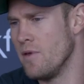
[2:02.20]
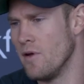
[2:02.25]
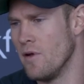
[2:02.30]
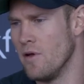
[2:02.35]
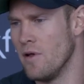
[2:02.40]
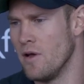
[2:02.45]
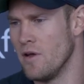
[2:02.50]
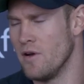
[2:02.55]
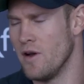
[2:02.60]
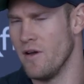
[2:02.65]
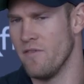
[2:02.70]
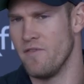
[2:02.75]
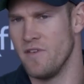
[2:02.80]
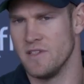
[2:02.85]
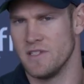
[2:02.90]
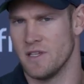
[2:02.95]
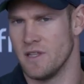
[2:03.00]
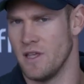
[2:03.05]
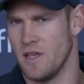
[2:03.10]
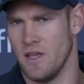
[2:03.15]
You know, you're not
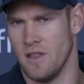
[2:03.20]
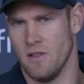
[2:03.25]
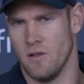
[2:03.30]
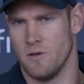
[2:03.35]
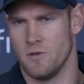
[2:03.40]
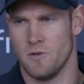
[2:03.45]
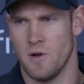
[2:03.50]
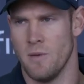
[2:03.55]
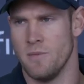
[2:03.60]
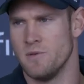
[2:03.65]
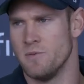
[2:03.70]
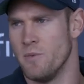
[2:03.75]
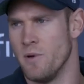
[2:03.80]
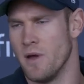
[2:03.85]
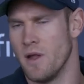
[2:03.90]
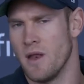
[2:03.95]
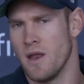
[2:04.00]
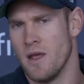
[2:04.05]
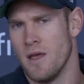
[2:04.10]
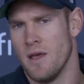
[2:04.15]
physically getting those reps,
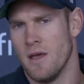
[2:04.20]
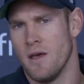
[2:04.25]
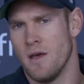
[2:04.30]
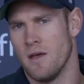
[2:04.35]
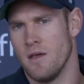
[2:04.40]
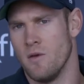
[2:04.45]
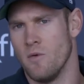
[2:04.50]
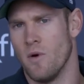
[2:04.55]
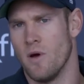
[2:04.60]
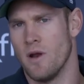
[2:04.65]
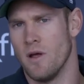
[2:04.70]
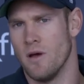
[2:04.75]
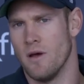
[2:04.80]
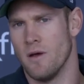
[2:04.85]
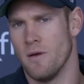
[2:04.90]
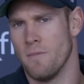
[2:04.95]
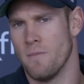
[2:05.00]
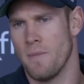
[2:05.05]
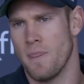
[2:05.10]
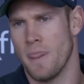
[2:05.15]
but you want
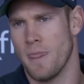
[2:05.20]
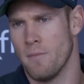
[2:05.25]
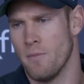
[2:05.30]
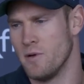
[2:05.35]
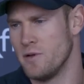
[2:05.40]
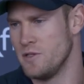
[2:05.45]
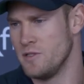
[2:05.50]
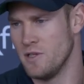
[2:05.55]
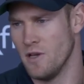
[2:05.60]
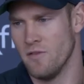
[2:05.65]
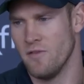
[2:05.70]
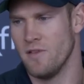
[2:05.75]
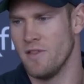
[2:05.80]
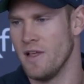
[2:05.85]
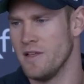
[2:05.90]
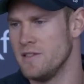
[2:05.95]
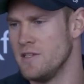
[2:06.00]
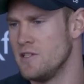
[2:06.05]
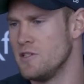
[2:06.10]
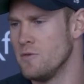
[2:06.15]
to put yourself in
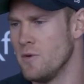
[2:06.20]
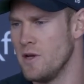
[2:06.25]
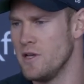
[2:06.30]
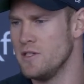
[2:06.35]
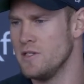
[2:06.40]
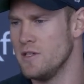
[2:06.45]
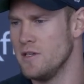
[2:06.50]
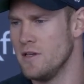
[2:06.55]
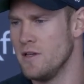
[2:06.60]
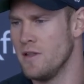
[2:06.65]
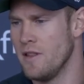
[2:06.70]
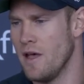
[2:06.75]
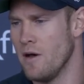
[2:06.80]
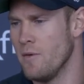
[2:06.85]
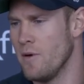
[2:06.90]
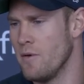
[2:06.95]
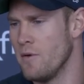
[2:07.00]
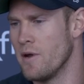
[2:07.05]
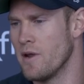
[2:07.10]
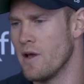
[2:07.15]
that situation. That
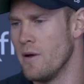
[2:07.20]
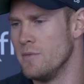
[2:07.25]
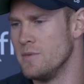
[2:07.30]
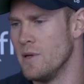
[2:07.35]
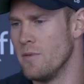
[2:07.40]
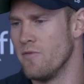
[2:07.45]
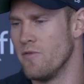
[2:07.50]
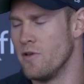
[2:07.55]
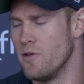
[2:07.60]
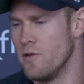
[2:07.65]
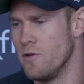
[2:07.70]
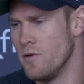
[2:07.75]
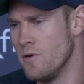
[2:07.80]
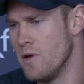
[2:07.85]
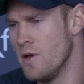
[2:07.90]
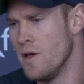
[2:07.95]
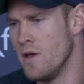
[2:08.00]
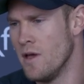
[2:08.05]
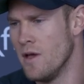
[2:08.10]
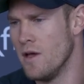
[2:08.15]
way, when it comes up for you,
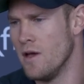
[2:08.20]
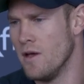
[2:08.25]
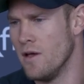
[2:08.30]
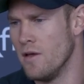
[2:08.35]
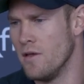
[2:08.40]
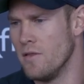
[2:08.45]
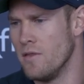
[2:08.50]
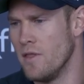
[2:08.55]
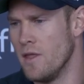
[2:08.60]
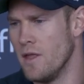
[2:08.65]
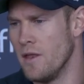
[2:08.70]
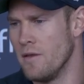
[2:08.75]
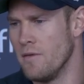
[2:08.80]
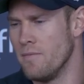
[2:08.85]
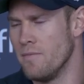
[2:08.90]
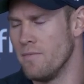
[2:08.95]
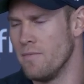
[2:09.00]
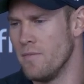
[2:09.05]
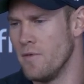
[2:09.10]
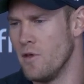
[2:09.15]
uh, then
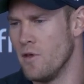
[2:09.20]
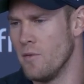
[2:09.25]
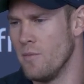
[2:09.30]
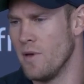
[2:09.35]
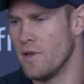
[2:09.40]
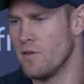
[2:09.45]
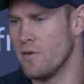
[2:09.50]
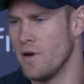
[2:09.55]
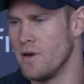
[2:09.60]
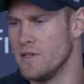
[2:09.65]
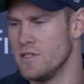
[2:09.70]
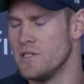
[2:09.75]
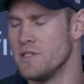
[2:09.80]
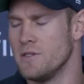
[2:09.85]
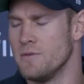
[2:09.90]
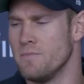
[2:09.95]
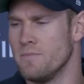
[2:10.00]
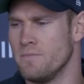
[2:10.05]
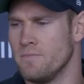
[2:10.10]
you can make the right decision.